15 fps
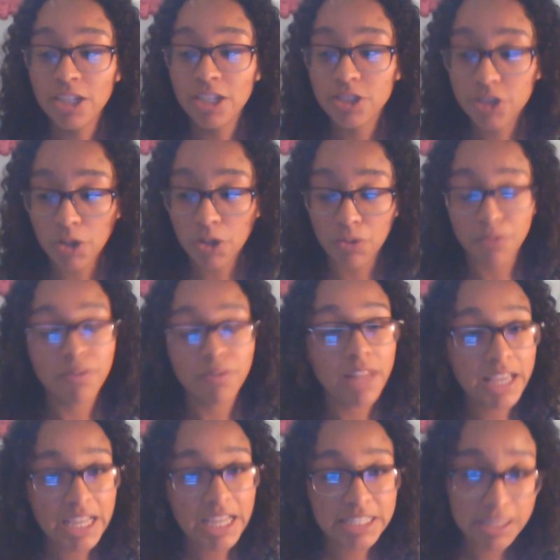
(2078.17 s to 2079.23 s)
So,
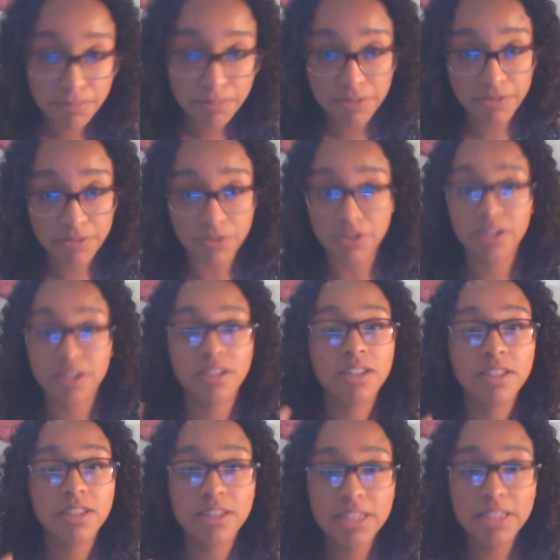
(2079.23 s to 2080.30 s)
like I said before,
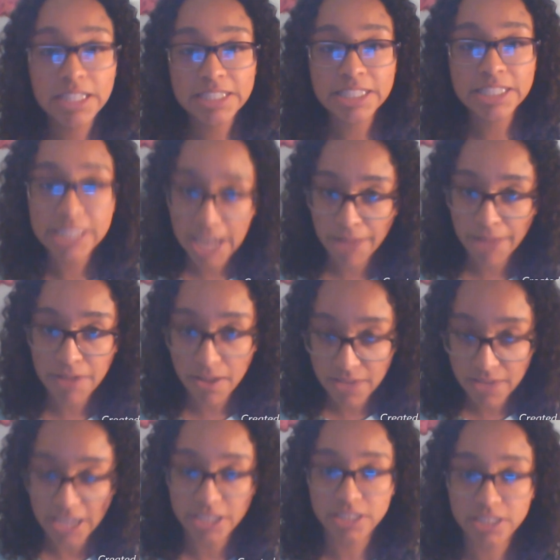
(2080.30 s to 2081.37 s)
this is an
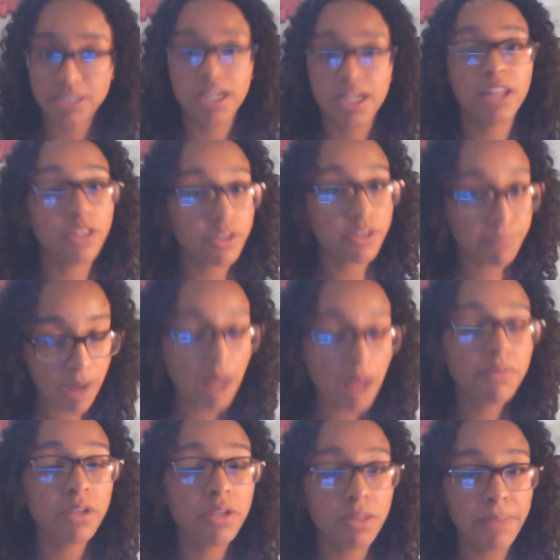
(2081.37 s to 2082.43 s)
adaptation and they're
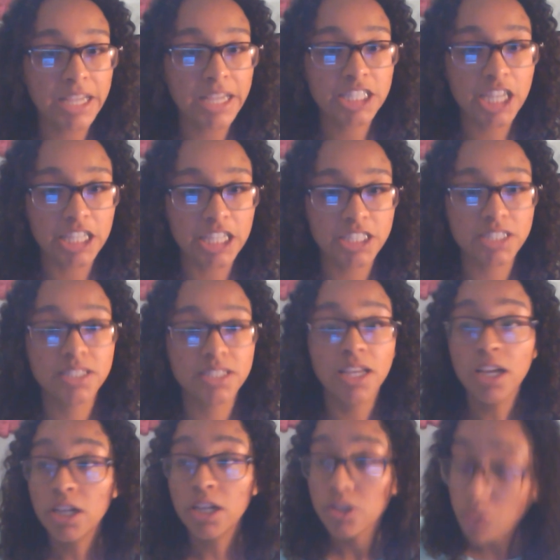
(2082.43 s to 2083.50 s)
probably going to make changes.
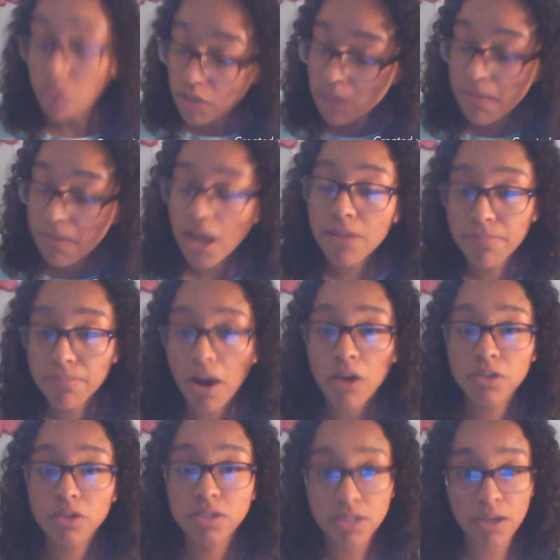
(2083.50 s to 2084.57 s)
So they might
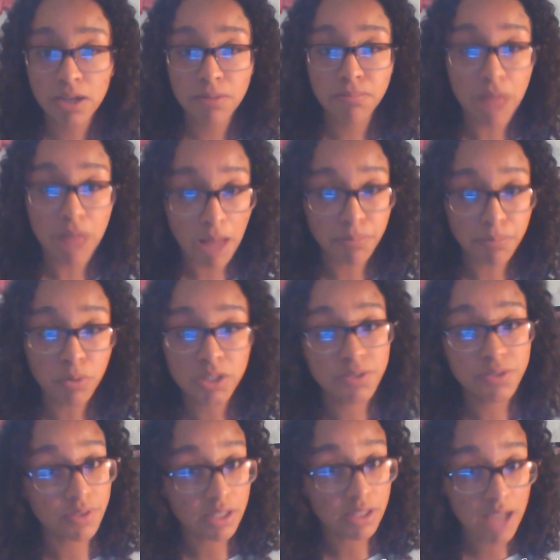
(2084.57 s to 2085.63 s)
borrow some plot points
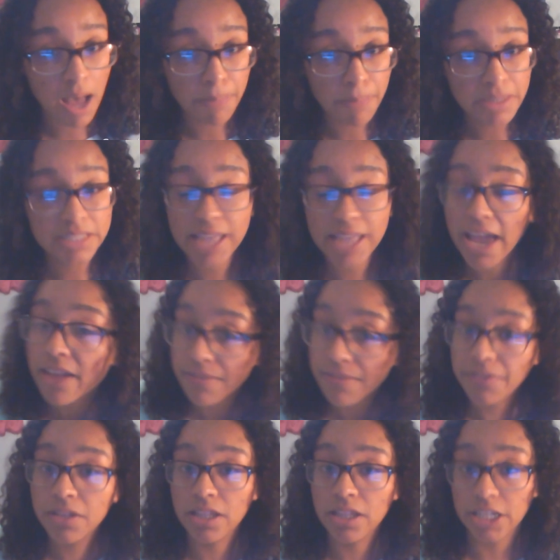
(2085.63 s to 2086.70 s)
from the comics and
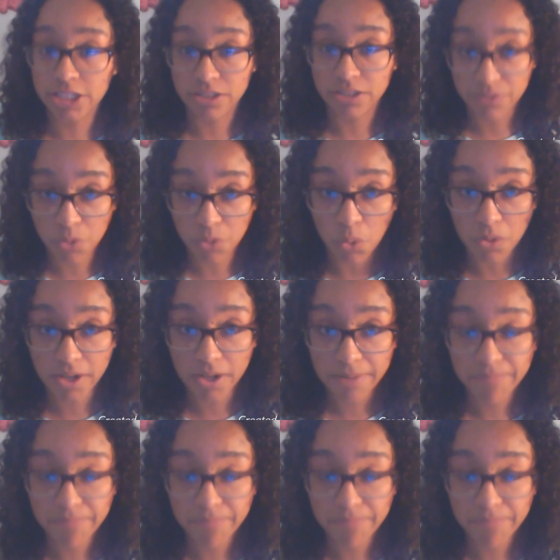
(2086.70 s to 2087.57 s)
from The Legend of Korra.